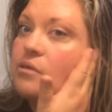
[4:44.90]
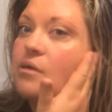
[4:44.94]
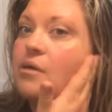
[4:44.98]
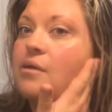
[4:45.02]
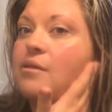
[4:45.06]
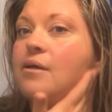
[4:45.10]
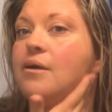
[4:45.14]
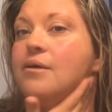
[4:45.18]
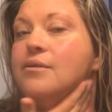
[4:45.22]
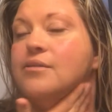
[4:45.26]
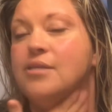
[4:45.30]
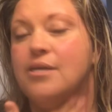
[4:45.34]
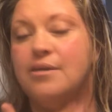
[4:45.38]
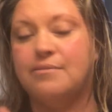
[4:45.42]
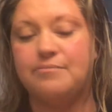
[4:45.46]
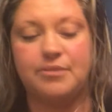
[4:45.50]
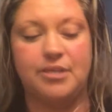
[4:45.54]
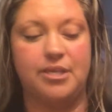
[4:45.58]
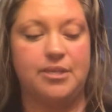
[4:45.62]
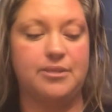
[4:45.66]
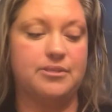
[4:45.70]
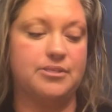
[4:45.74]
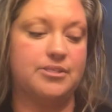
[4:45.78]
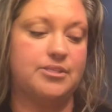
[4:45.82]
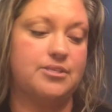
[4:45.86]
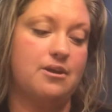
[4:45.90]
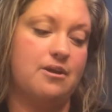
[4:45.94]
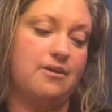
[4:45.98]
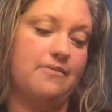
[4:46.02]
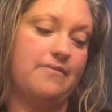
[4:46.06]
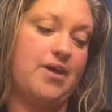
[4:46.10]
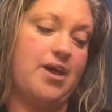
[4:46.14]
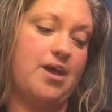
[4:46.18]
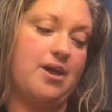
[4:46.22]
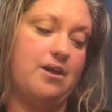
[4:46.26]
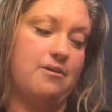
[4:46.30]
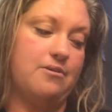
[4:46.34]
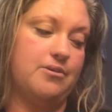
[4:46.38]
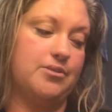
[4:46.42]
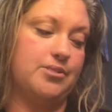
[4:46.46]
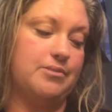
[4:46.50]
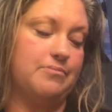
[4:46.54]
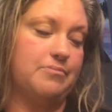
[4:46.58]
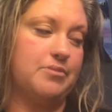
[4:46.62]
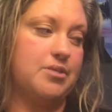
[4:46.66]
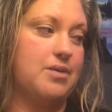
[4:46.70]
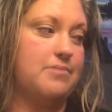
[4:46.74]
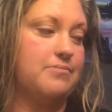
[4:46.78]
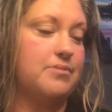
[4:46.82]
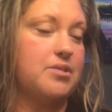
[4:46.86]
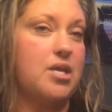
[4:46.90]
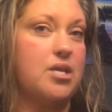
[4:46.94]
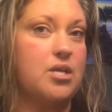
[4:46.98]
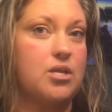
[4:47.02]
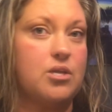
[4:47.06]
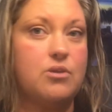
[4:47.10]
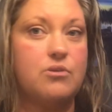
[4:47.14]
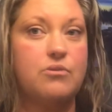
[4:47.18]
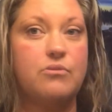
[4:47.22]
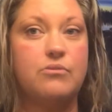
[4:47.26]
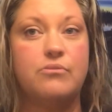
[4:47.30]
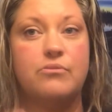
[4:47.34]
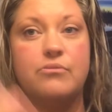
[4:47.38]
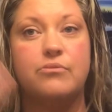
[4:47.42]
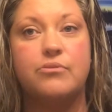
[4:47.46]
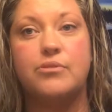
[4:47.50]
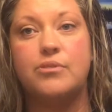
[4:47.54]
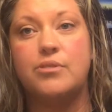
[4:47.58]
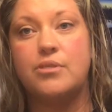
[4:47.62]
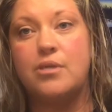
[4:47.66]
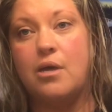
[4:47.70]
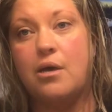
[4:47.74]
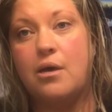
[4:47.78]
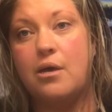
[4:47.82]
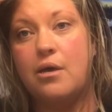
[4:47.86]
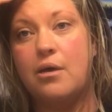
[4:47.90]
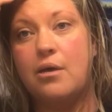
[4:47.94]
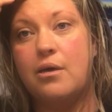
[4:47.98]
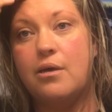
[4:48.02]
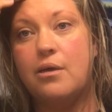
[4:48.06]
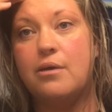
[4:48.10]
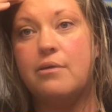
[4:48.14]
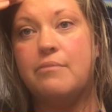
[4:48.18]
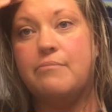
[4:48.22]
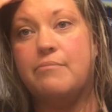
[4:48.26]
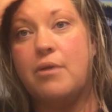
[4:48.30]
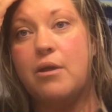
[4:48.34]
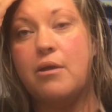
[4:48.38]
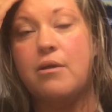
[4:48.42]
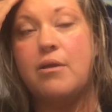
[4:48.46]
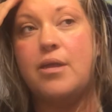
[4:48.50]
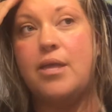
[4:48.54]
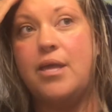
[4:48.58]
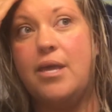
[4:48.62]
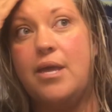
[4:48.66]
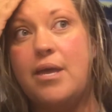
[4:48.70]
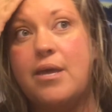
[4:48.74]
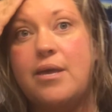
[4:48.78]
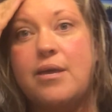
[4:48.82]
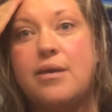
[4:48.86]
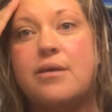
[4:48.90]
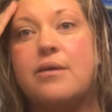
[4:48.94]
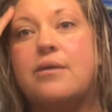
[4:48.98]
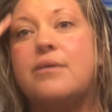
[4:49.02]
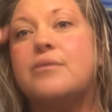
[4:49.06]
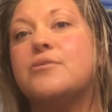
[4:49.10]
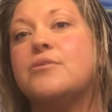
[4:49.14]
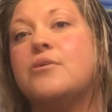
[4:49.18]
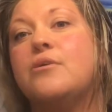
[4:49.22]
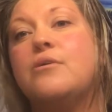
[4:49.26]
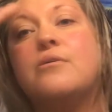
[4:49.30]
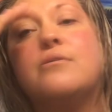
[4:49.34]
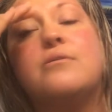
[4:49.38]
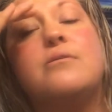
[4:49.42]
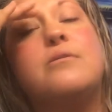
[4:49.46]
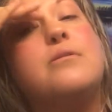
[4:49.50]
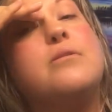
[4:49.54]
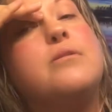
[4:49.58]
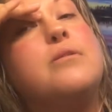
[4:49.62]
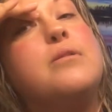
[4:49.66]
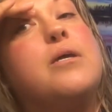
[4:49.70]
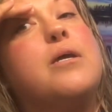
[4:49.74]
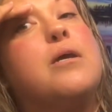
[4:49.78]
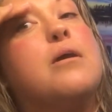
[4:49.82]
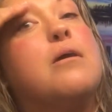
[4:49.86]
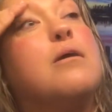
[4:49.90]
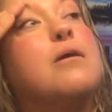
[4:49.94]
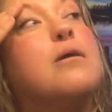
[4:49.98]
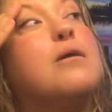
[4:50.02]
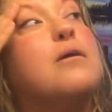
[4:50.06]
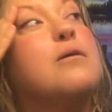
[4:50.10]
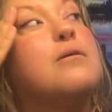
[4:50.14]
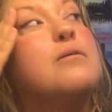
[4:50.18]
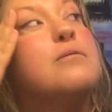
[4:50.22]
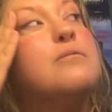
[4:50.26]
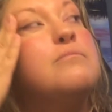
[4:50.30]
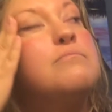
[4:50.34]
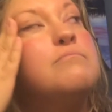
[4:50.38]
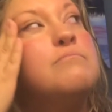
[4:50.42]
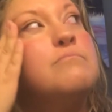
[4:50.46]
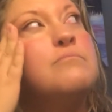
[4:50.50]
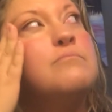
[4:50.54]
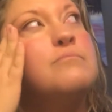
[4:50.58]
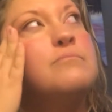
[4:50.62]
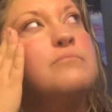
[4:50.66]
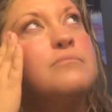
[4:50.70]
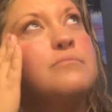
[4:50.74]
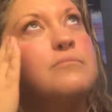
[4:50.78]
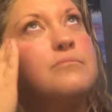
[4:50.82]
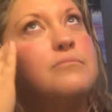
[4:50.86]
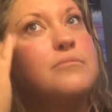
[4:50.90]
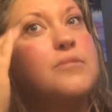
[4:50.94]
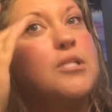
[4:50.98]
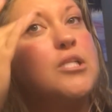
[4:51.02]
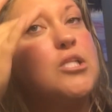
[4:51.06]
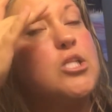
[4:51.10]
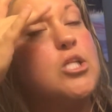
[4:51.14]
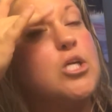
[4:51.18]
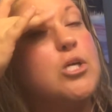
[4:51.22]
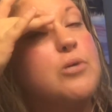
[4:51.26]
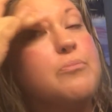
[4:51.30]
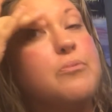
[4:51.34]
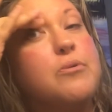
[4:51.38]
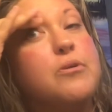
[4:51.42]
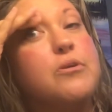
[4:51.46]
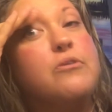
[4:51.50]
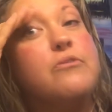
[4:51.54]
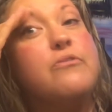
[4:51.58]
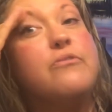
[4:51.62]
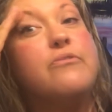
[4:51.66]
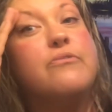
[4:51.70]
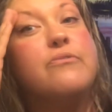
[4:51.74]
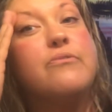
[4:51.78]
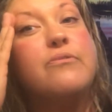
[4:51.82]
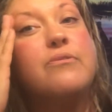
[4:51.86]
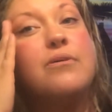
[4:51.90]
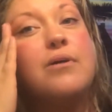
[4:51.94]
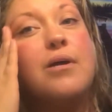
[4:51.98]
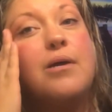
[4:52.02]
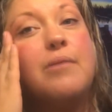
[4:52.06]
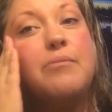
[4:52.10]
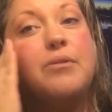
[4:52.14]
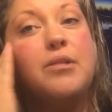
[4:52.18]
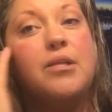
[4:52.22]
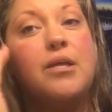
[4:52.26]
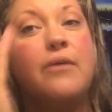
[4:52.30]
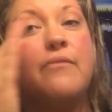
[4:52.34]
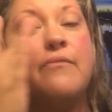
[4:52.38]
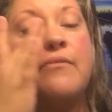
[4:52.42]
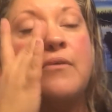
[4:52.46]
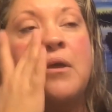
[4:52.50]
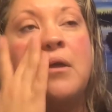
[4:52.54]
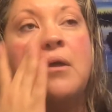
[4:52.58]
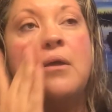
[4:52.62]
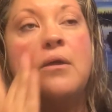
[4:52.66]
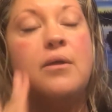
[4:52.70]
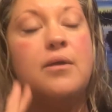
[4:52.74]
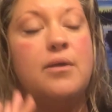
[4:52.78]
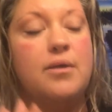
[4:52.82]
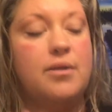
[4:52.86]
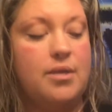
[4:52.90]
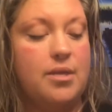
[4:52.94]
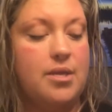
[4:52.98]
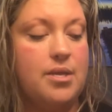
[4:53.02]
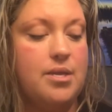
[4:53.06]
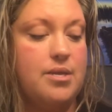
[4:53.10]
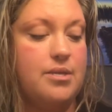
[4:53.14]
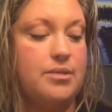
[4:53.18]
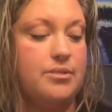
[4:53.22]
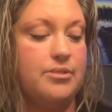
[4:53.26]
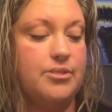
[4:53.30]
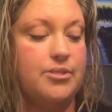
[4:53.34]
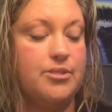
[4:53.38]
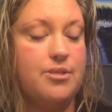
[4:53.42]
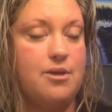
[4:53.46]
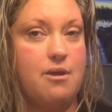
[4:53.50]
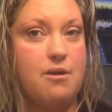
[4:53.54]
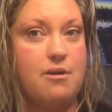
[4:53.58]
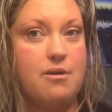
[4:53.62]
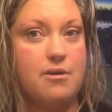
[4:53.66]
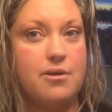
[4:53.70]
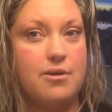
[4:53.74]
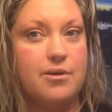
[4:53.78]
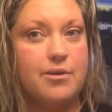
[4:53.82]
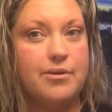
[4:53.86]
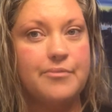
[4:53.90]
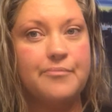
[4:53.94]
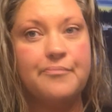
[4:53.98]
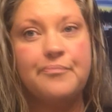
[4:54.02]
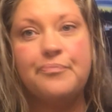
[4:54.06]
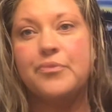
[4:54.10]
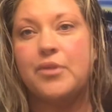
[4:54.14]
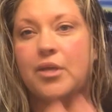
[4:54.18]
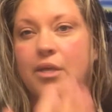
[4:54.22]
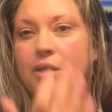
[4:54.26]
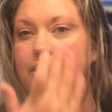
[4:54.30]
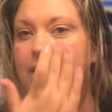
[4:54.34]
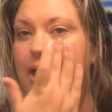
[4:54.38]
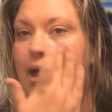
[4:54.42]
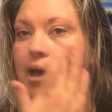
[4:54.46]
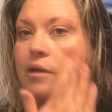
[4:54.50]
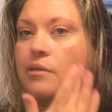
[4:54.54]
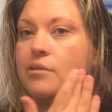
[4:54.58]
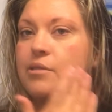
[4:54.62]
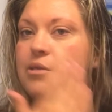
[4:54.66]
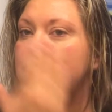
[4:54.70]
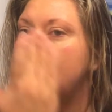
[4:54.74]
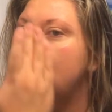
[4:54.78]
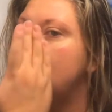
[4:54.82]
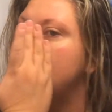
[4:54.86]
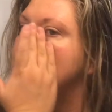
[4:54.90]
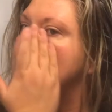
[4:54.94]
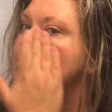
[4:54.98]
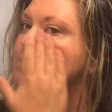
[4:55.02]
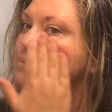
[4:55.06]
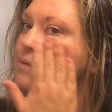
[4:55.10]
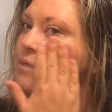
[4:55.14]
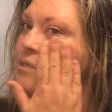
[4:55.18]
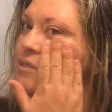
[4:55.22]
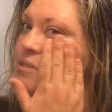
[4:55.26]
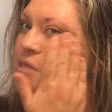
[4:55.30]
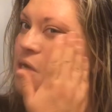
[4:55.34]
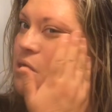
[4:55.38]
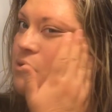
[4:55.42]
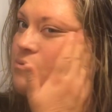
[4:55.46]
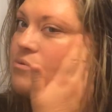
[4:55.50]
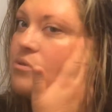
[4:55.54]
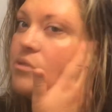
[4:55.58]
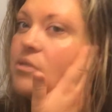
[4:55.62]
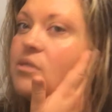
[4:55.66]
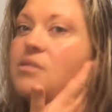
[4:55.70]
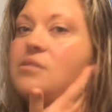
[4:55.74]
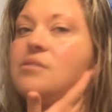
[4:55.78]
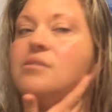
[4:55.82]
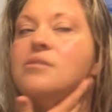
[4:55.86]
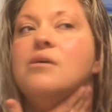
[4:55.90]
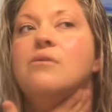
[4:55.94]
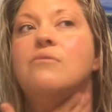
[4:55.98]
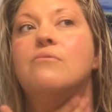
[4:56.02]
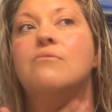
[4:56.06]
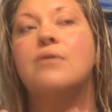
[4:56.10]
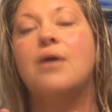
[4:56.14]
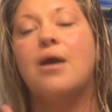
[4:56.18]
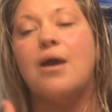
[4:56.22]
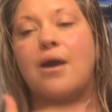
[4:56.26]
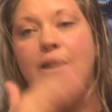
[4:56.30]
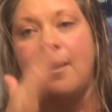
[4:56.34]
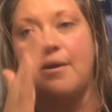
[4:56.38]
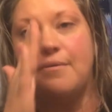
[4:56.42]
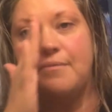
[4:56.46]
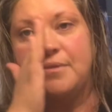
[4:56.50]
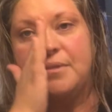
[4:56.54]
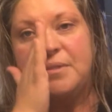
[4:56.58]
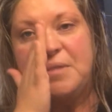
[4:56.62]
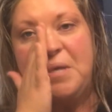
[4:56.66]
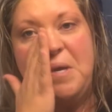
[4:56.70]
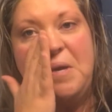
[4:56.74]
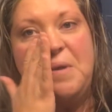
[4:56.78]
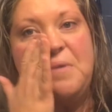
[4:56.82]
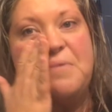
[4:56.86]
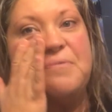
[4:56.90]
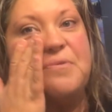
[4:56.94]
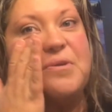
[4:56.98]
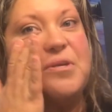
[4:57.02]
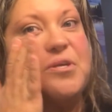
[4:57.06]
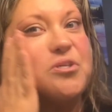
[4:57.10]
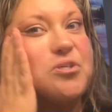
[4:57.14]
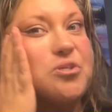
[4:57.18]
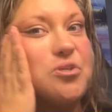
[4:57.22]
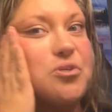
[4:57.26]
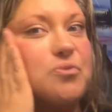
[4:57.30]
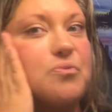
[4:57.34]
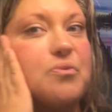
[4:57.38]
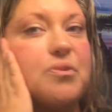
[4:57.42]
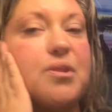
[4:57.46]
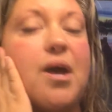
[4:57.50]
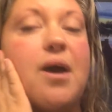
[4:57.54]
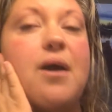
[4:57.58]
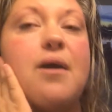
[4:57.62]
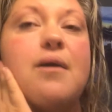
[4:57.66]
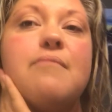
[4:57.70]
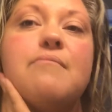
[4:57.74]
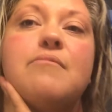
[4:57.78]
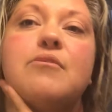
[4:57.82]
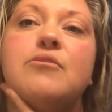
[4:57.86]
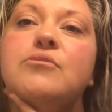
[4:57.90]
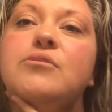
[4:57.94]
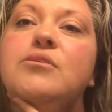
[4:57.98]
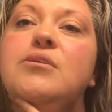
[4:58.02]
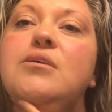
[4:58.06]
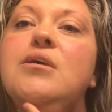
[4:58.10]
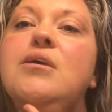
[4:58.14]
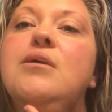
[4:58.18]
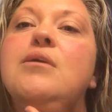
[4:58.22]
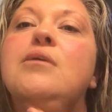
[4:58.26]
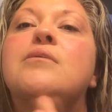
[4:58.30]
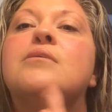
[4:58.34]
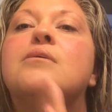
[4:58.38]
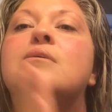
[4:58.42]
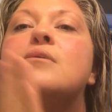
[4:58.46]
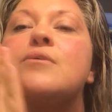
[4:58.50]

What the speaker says: a lot of times like the CeraVe, or sometimes I use Mary Kay. It's called Clear Proof, I believe, is their like an acne wash, which I really don't have a ton of issues with that. I mostly